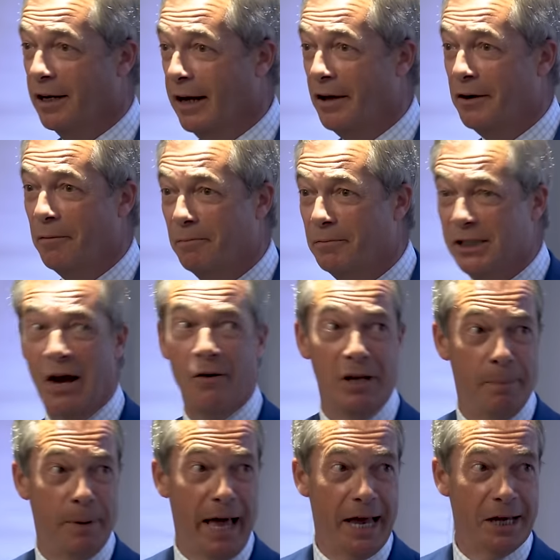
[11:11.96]
a load of
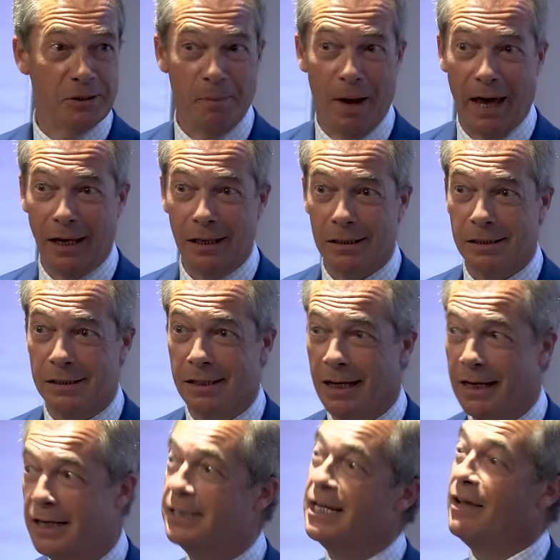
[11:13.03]
Tony Blair's,
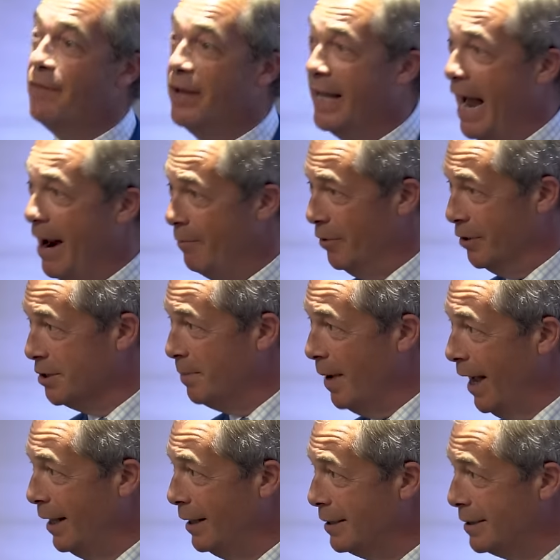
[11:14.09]
David Cameron's
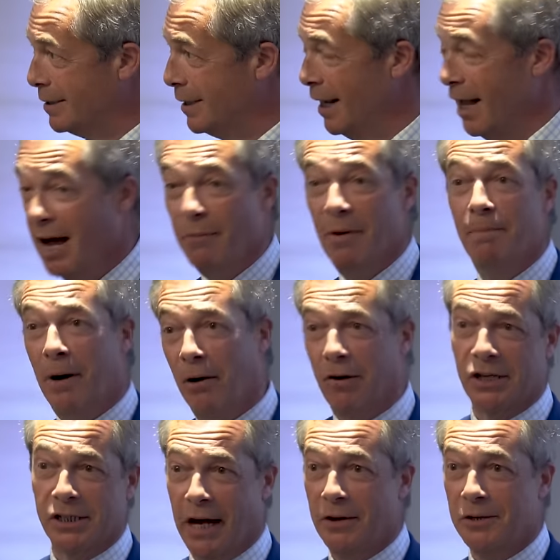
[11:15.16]
mates. And when
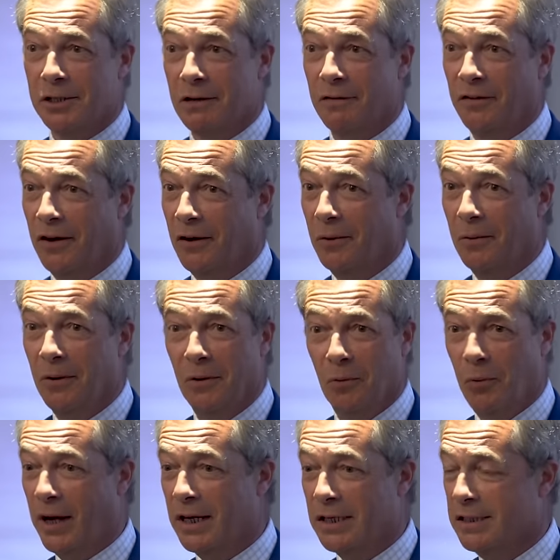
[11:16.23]
Boris goes in a few
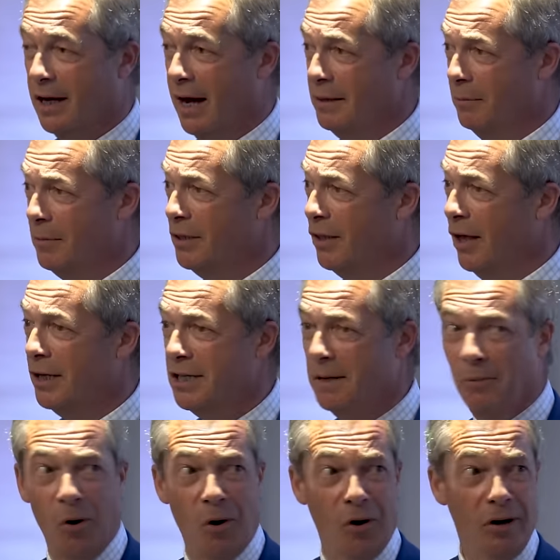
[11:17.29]
weeks' time, there'll be 30
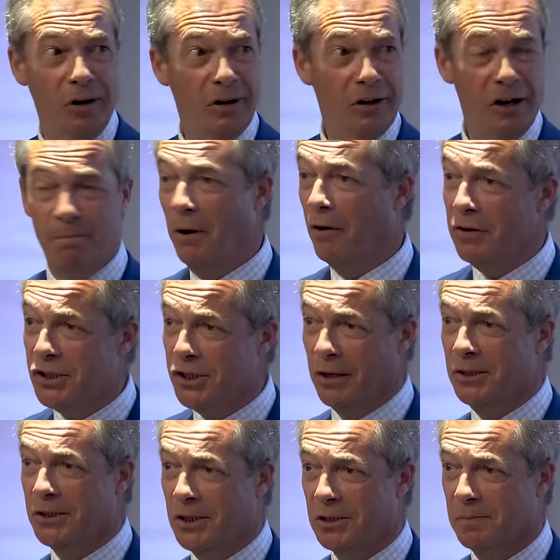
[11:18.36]
more of Boris
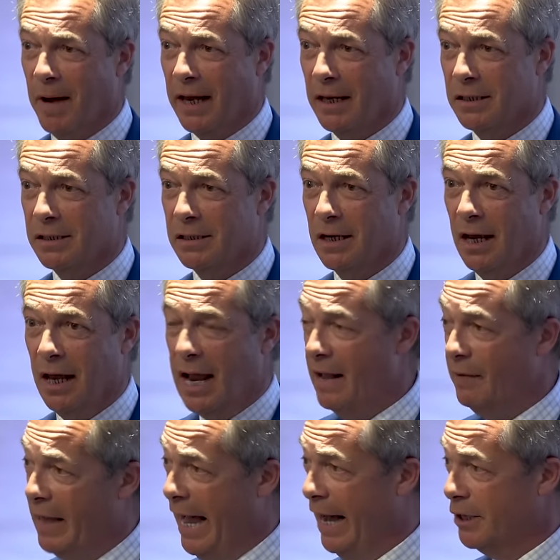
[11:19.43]
Johnson's mates
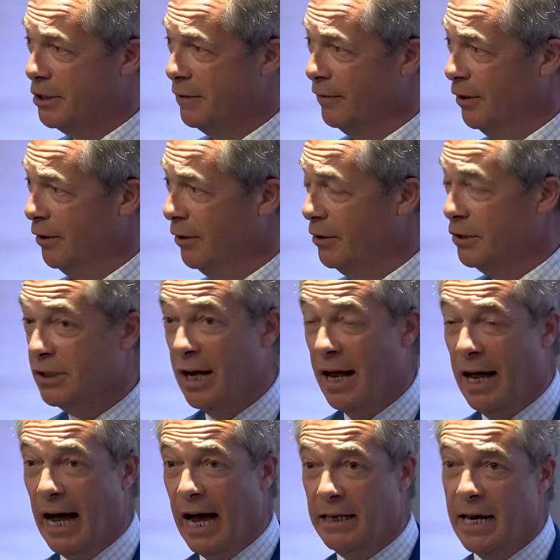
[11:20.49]
in the House of Lords.
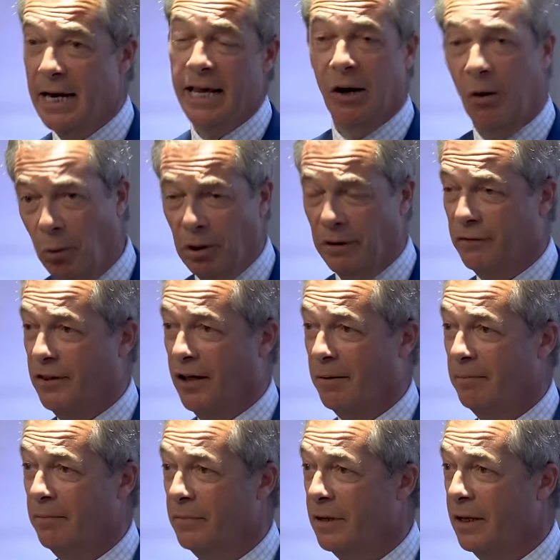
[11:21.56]
And nearly all of
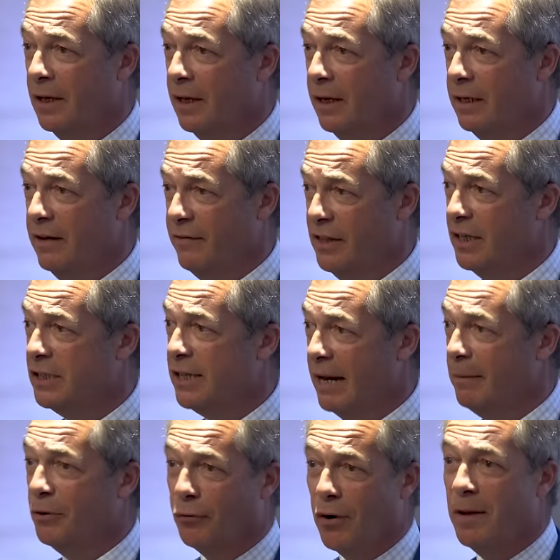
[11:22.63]
them live in the
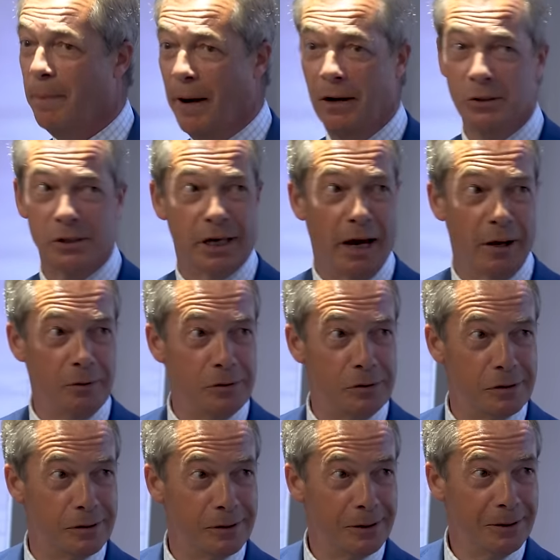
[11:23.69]
same three
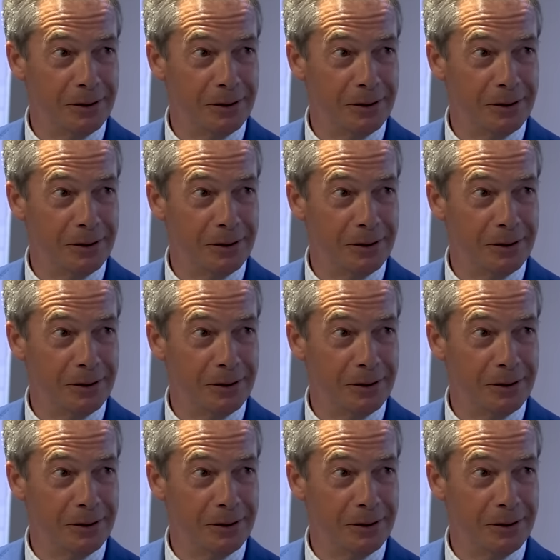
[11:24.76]
postcodes